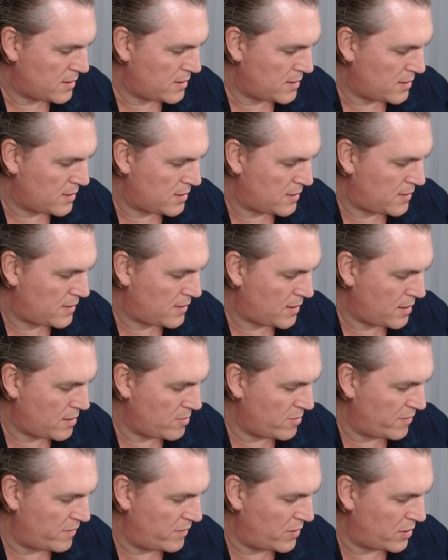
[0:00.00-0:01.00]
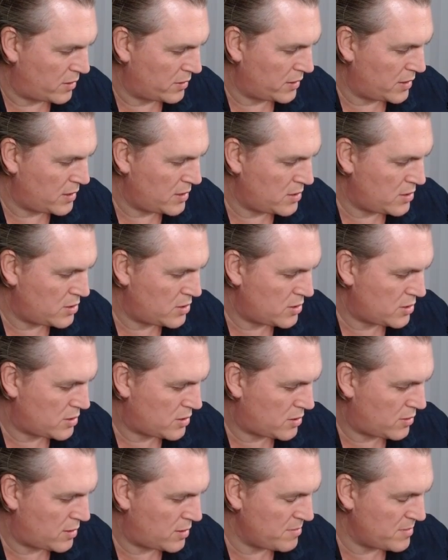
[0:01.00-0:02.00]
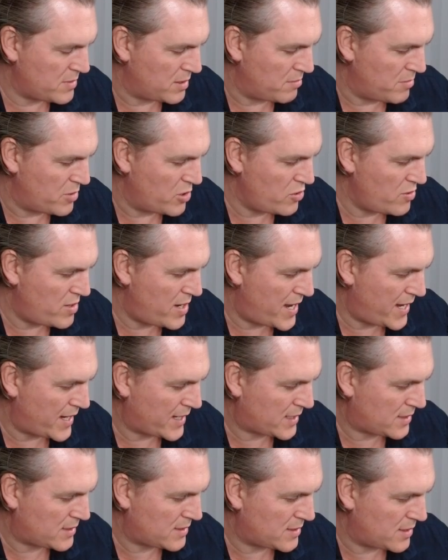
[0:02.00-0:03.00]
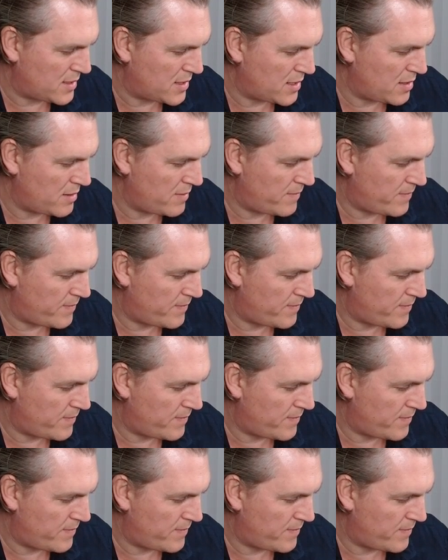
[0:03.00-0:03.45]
The Tome of Knowledge, Crimson Moon Axe, no.